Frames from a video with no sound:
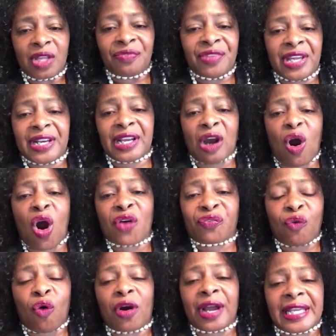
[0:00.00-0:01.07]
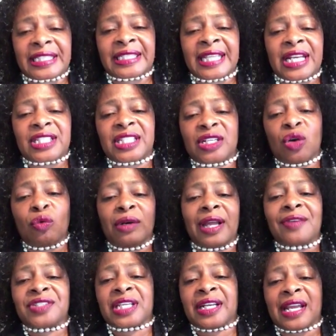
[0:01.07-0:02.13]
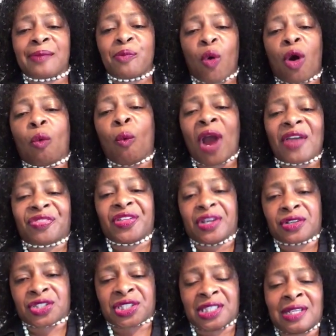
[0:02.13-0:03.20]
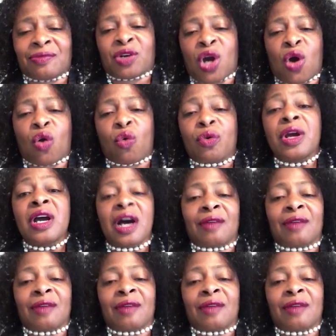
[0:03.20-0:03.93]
than they are for a citizen who lives in a more wealthier zip code